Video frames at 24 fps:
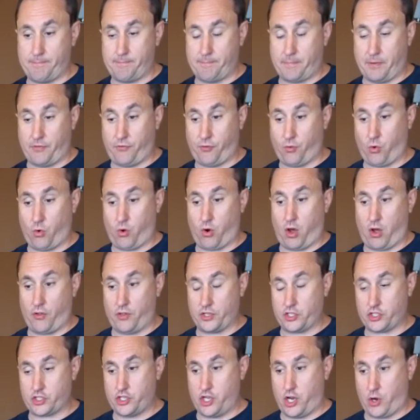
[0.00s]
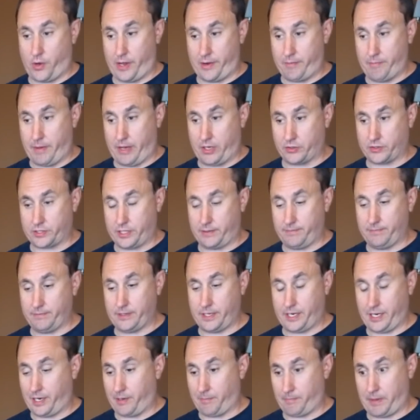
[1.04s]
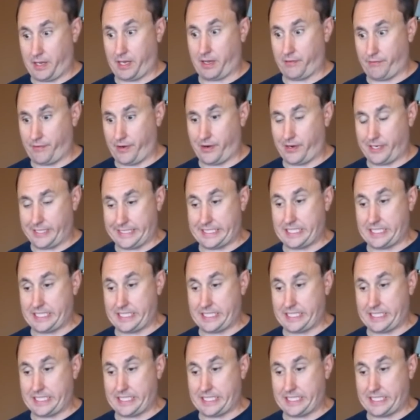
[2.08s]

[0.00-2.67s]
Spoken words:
before all the snow had melted. Ended up being a very